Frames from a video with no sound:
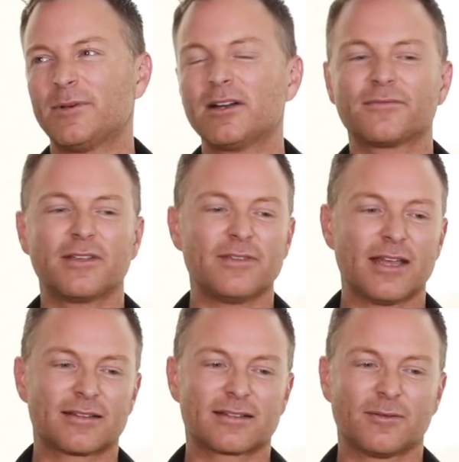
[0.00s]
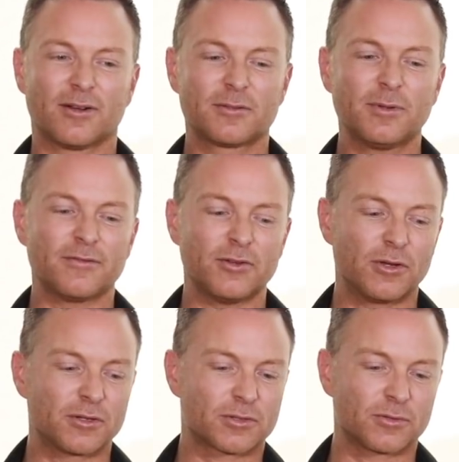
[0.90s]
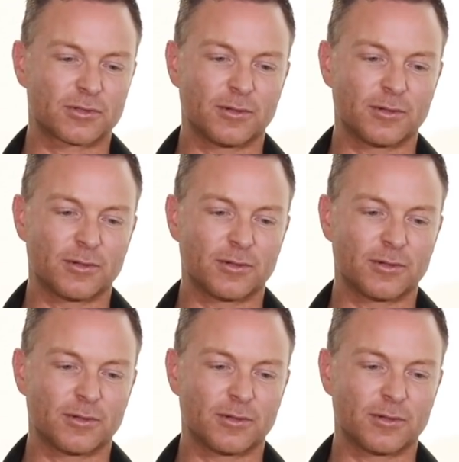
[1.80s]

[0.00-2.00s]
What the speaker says: I might have given the answer to someone. I was a bit of a nerd at school,